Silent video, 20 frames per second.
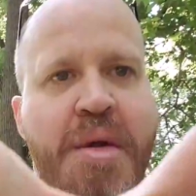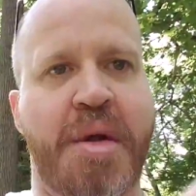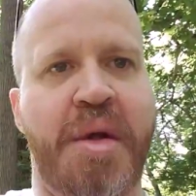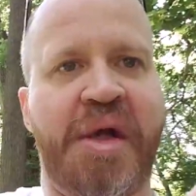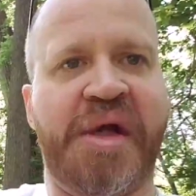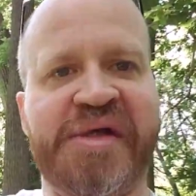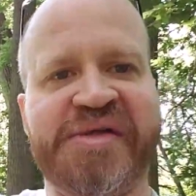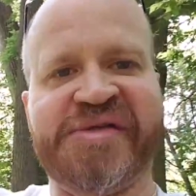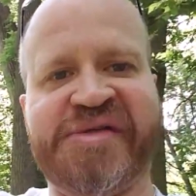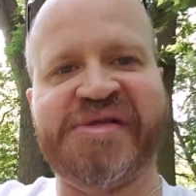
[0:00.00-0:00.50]

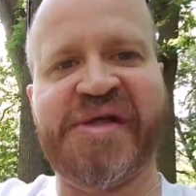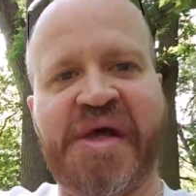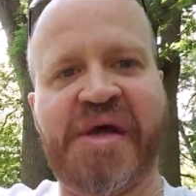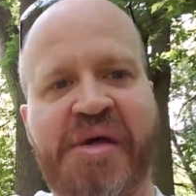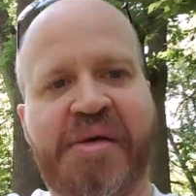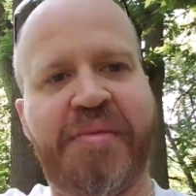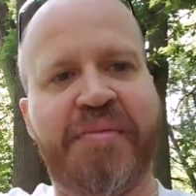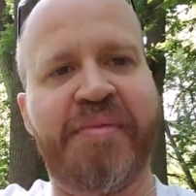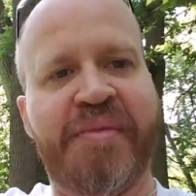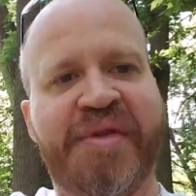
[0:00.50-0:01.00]
Because the
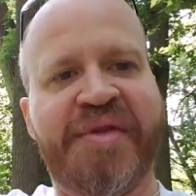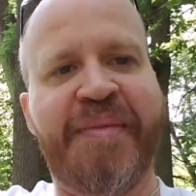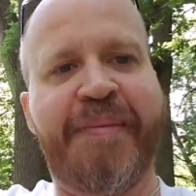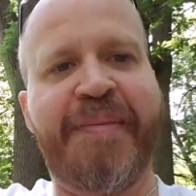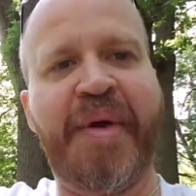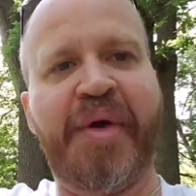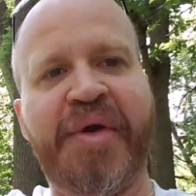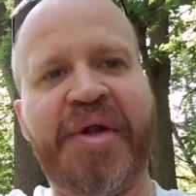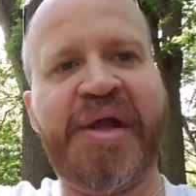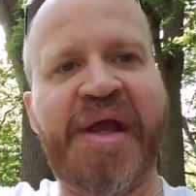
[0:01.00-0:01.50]

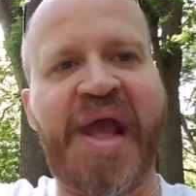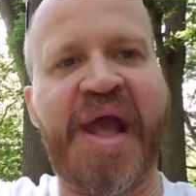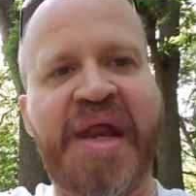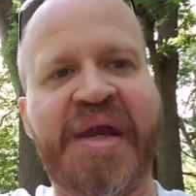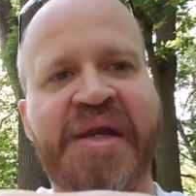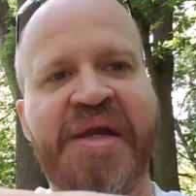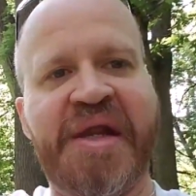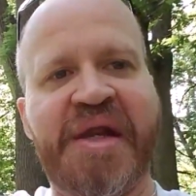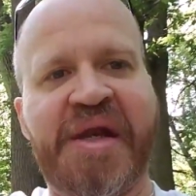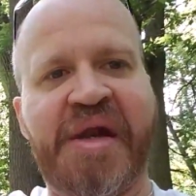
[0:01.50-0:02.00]
building
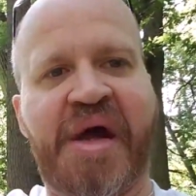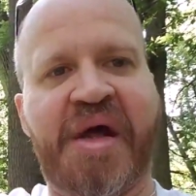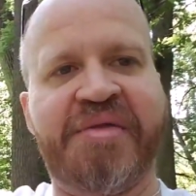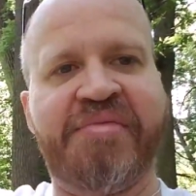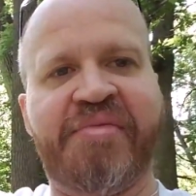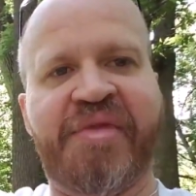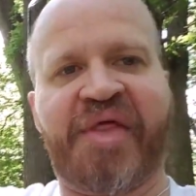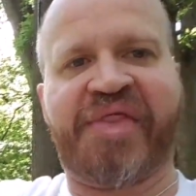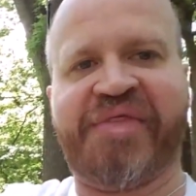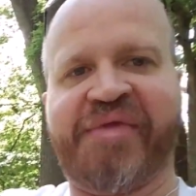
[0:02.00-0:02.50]
ended
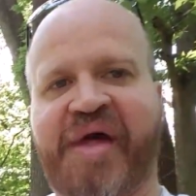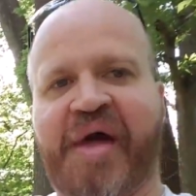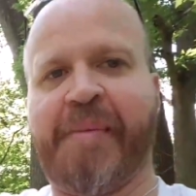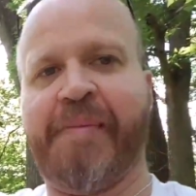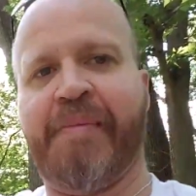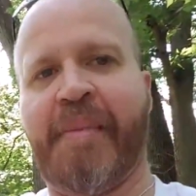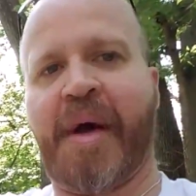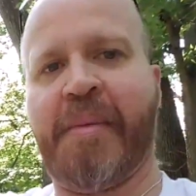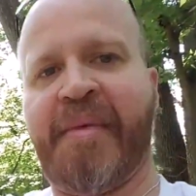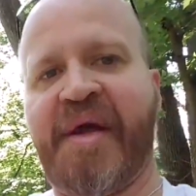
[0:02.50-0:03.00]
on the
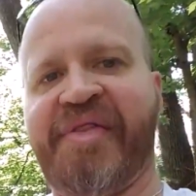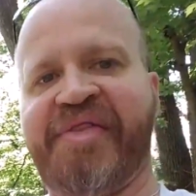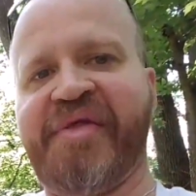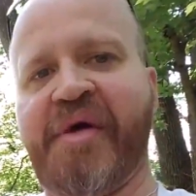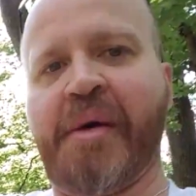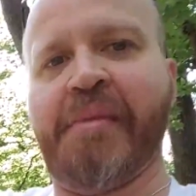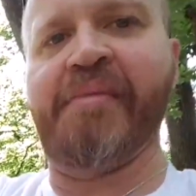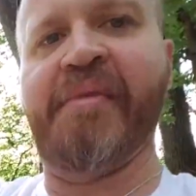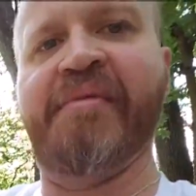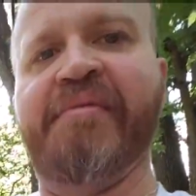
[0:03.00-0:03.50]
thumb, on my
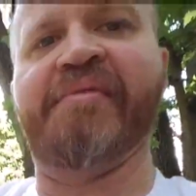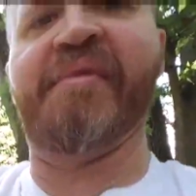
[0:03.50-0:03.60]
thumb.